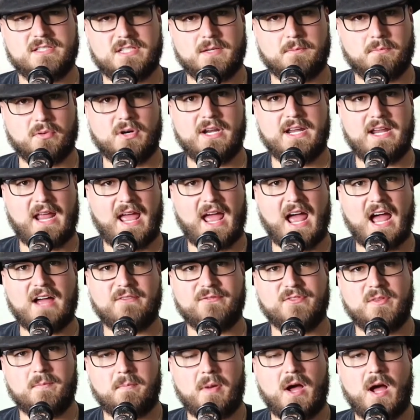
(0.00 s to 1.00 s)
to bring
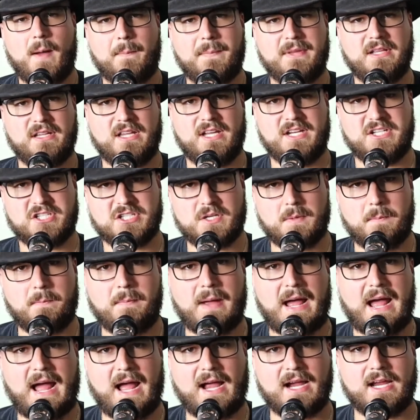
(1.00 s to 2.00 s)
half the population
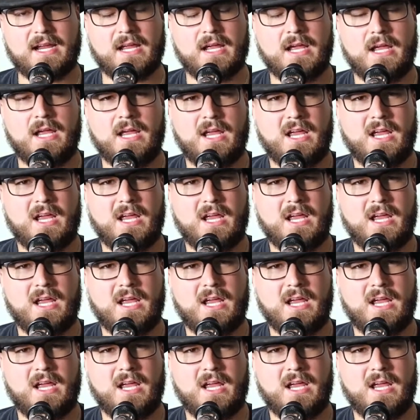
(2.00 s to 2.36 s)
back,